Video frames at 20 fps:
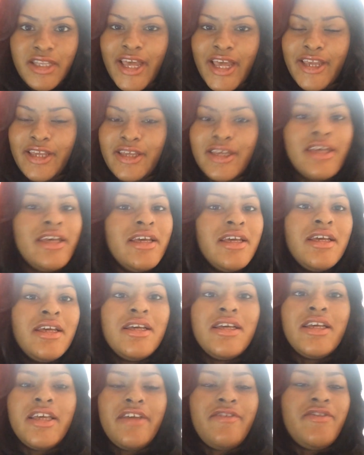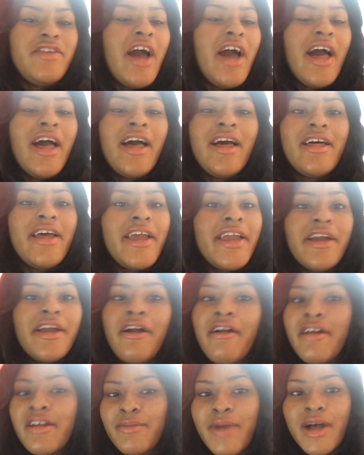Like, if y'all ain't
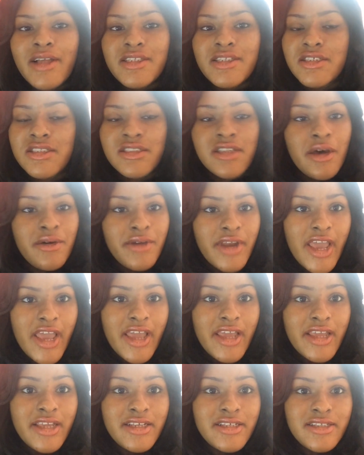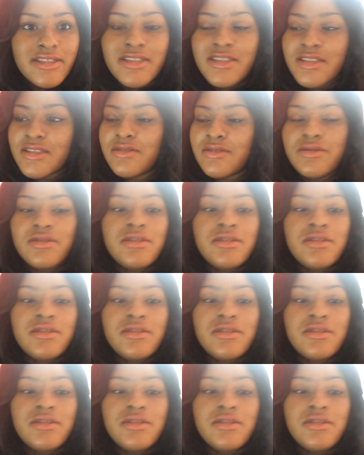heard about the snow days,